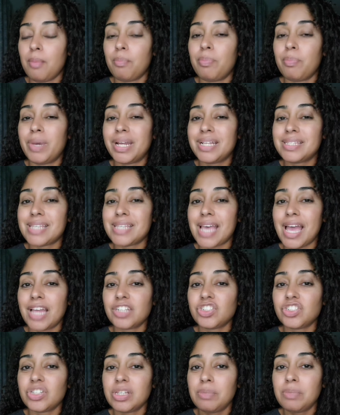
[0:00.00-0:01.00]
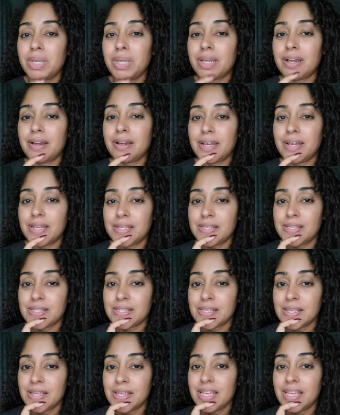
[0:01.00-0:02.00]
But it's actually
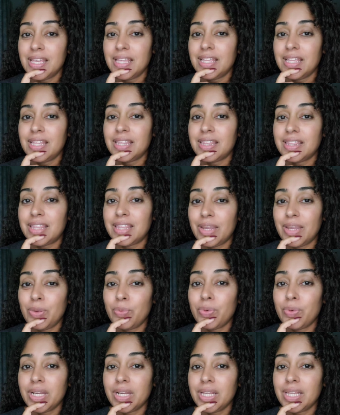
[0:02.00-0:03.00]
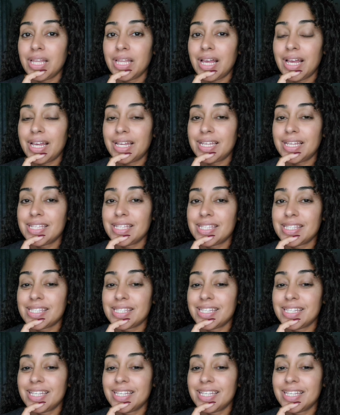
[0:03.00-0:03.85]
because they realize